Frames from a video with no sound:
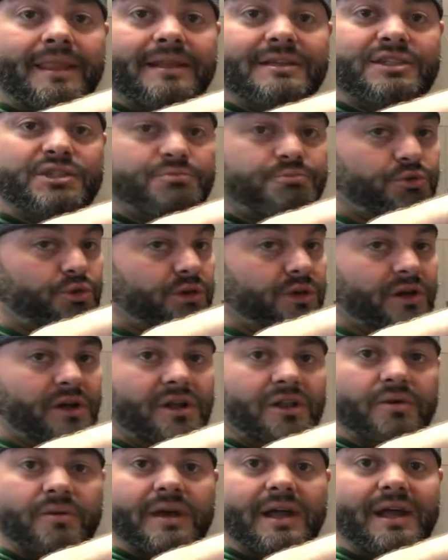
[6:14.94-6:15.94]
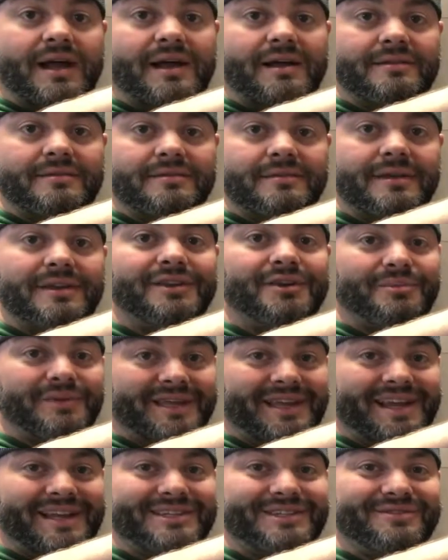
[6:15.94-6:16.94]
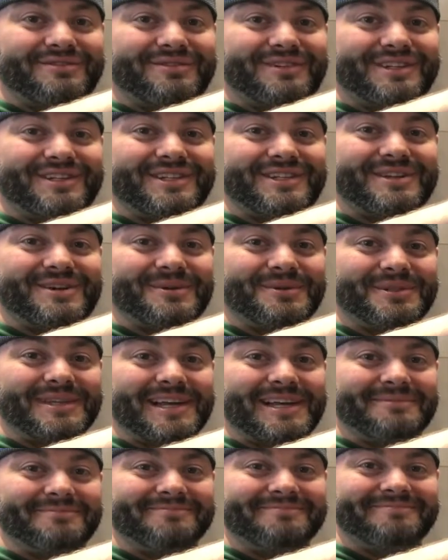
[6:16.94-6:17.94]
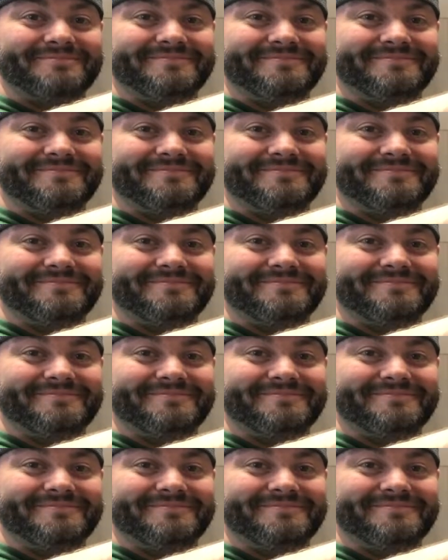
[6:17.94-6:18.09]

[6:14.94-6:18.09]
spool it all the way on, and you'll be catching fish in no time.